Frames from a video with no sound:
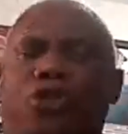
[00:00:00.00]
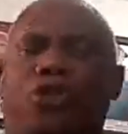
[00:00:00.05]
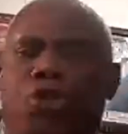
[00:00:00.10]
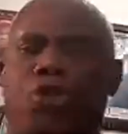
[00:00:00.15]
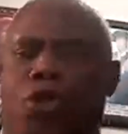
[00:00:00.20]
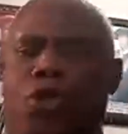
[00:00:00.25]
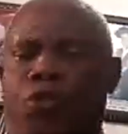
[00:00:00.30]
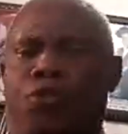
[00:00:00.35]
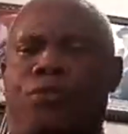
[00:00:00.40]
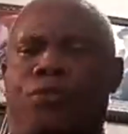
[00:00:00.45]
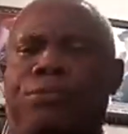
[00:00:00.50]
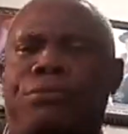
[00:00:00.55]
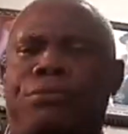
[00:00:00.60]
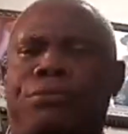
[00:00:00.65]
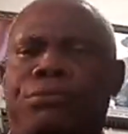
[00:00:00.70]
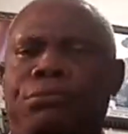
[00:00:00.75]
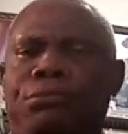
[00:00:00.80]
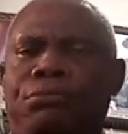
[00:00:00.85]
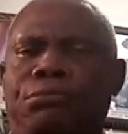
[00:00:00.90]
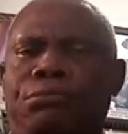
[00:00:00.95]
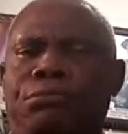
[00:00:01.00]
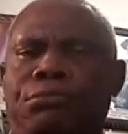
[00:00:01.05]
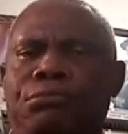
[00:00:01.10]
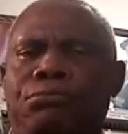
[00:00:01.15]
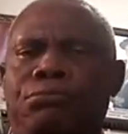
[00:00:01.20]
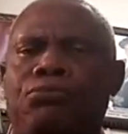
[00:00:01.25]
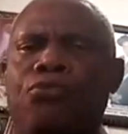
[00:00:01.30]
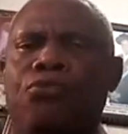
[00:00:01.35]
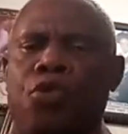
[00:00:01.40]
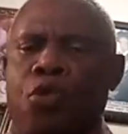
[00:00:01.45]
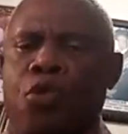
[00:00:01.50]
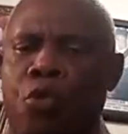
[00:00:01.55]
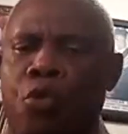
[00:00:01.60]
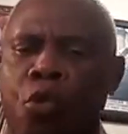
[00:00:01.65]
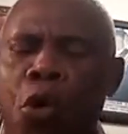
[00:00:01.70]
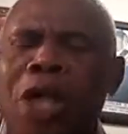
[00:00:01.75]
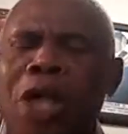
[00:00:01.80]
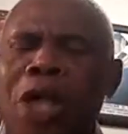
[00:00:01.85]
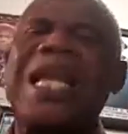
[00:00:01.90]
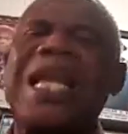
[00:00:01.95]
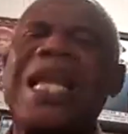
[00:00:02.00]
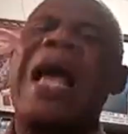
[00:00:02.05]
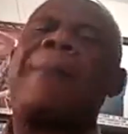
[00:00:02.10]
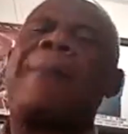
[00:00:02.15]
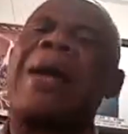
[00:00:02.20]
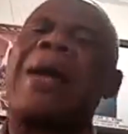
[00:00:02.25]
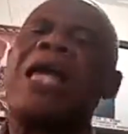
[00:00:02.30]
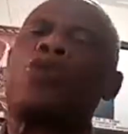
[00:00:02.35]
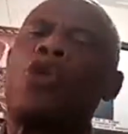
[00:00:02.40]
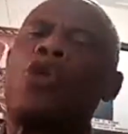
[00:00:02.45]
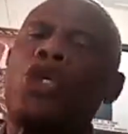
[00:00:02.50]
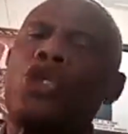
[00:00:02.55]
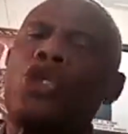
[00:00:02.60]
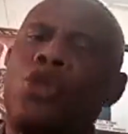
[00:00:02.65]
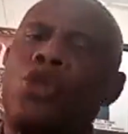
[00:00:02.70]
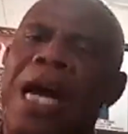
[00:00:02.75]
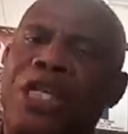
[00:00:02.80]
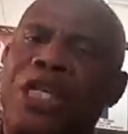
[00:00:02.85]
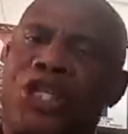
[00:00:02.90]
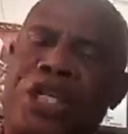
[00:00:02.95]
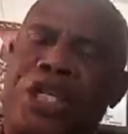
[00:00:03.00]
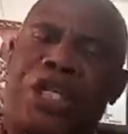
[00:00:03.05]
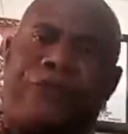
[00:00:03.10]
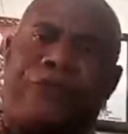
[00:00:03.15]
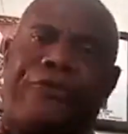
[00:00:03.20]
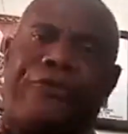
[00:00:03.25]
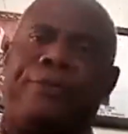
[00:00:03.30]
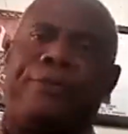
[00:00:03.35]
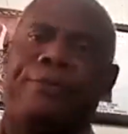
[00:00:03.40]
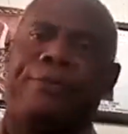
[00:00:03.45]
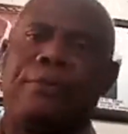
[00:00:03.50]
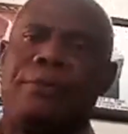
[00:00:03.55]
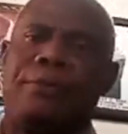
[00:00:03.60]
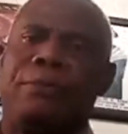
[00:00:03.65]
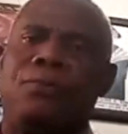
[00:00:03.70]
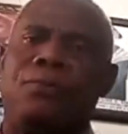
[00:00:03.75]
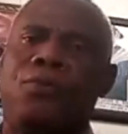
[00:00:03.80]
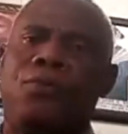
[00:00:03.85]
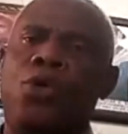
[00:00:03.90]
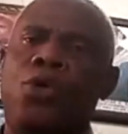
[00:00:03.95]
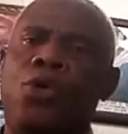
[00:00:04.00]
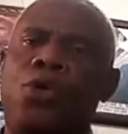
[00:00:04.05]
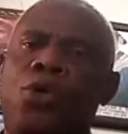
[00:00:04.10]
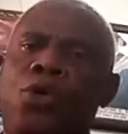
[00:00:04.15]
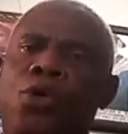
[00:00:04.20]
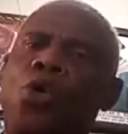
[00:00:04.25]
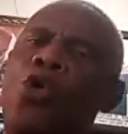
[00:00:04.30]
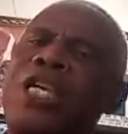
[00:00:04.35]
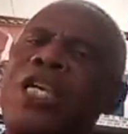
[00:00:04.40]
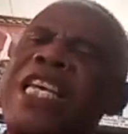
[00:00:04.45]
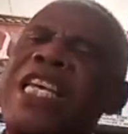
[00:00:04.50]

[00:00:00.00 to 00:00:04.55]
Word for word: to do? What am I going to achieve? Who